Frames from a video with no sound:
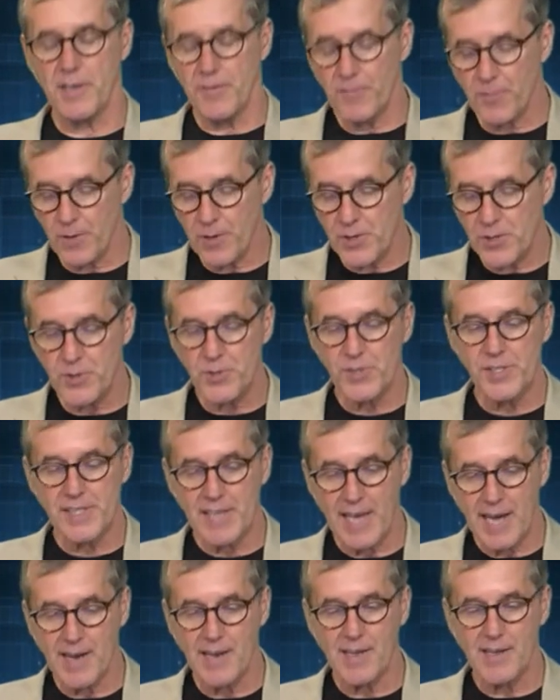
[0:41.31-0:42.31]

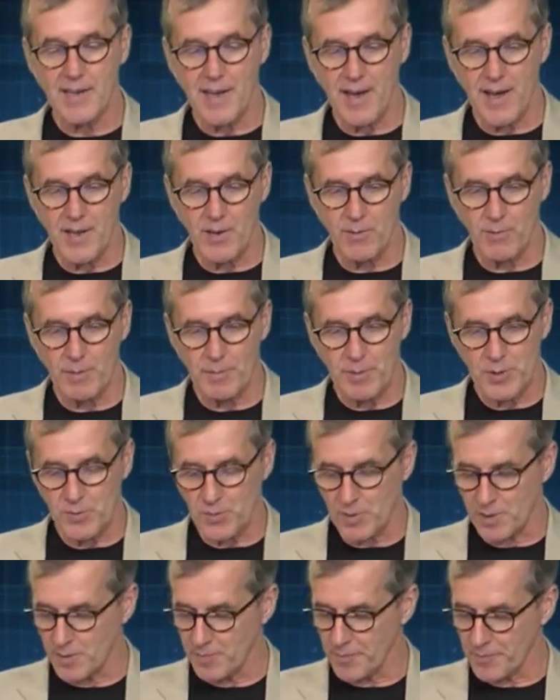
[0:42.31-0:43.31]

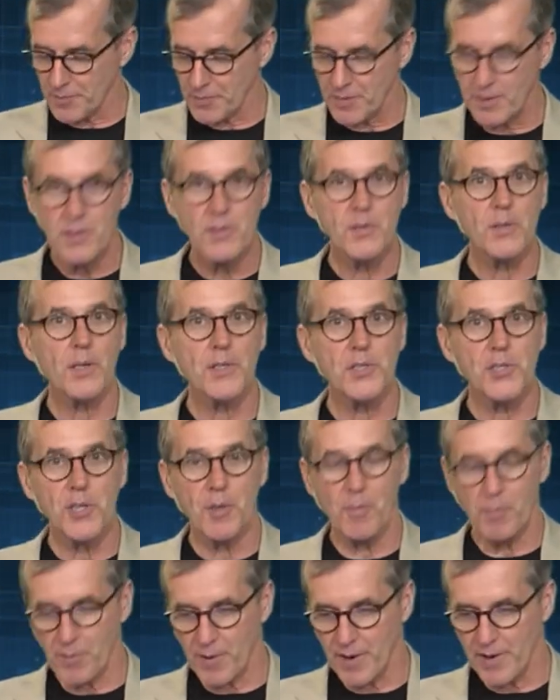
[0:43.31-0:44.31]
calorimetry. So let's
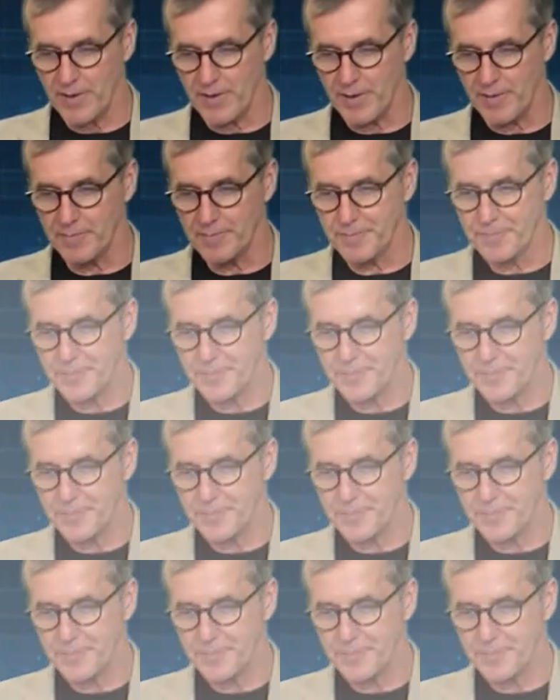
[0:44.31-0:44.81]
jump right in.